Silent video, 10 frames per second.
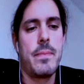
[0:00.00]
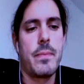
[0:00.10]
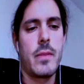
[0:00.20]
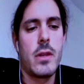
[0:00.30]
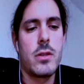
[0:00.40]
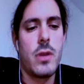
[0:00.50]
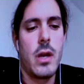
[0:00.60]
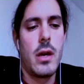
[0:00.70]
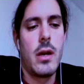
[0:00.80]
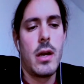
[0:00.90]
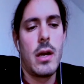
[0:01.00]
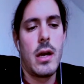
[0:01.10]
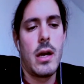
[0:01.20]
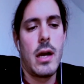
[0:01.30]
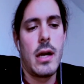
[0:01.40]
So
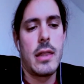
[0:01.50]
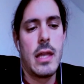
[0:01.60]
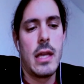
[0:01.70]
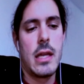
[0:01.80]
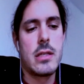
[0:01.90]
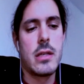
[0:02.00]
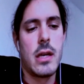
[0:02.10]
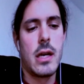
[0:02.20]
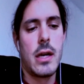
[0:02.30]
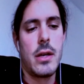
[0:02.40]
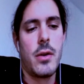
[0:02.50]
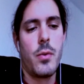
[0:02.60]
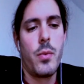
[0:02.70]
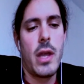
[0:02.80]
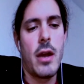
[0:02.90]
I think it's
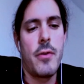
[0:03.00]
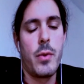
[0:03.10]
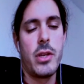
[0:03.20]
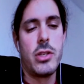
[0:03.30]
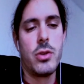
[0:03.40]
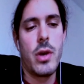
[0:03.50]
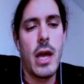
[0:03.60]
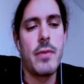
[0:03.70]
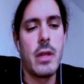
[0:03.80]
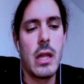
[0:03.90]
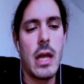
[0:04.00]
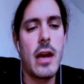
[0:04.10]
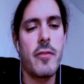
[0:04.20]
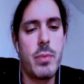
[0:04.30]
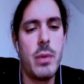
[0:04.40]
we do have a
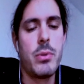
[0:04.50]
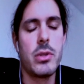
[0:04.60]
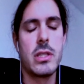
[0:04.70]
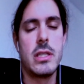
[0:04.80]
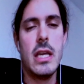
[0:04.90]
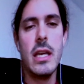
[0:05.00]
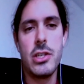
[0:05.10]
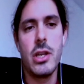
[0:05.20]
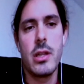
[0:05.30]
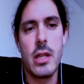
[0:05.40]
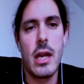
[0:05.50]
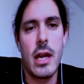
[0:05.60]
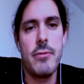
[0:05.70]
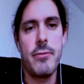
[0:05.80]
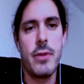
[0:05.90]
lot of people teaching the
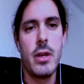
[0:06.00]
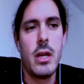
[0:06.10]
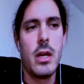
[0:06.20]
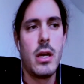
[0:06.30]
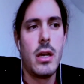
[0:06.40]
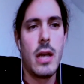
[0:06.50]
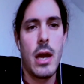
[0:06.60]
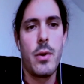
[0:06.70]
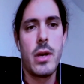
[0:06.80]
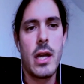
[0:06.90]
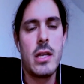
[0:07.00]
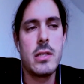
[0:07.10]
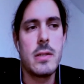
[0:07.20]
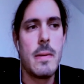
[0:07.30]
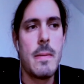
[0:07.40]
knife
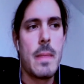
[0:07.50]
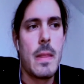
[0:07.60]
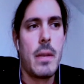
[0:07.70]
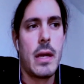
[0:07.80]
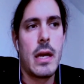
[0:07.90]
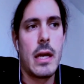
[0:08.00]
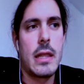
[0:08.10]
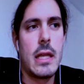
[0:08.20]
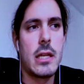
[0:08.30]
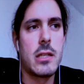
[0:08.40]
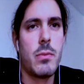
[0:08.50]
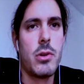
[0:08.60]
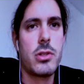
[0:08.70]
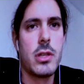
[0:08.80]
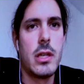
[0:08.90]
nowadays, but again, I think it's
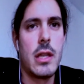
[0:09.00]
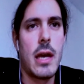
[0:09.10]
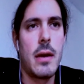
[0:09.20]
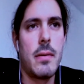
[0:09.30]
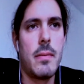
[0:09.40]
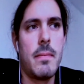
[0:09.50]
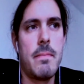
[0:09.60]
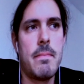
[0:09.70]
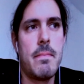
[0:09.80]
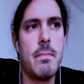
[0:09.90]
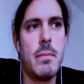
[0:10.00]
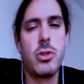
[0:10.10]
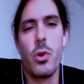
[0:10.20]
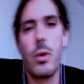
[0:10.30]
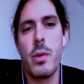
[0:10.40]
mostly that
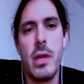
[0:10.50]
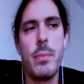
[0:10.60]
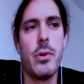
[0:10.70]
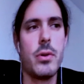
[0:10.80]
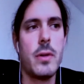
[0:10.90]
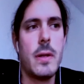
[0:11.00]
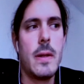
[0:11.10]
majority of people